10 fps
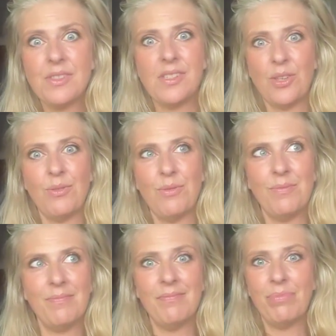to
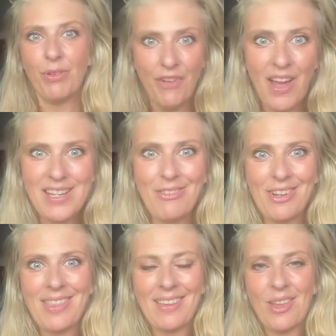provide
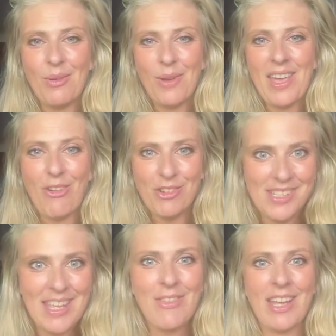everything that we are
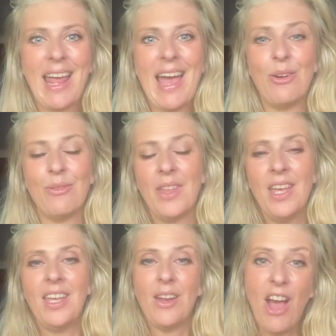receiving now.
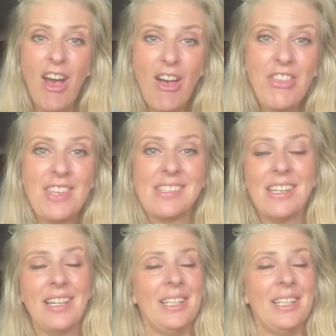Earth is